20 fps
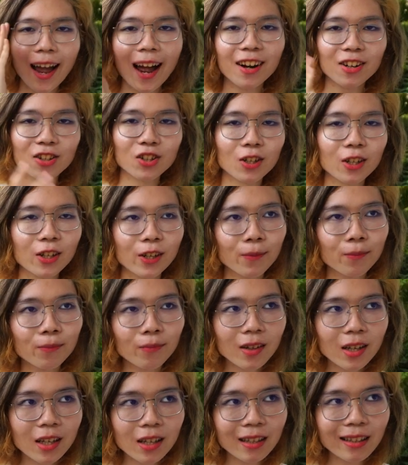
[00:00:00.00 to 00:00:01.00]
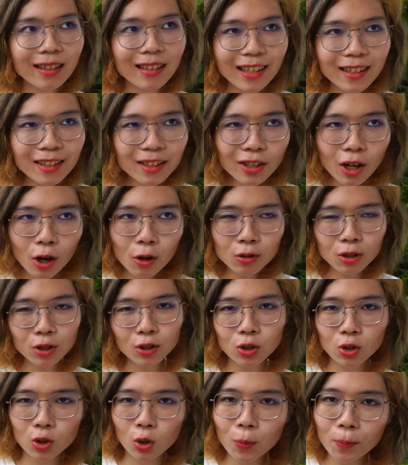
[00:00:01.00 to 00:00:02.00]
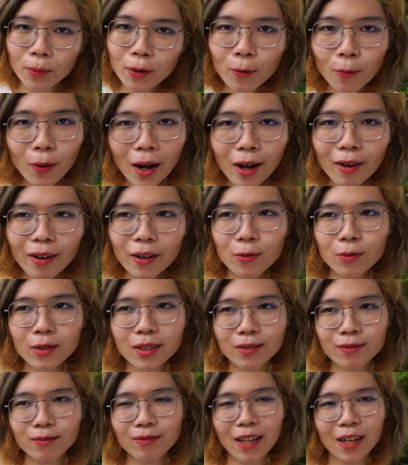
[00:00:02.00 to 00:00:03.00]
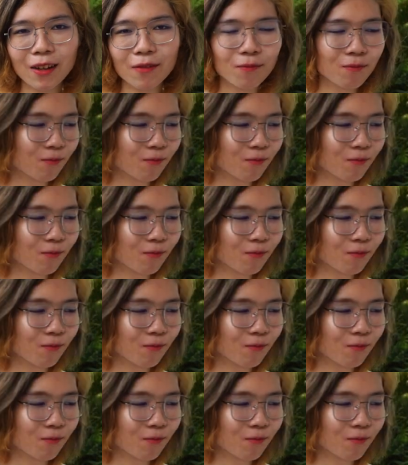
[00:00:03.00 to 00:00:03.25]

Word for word: actually. Didn't go super well. It was like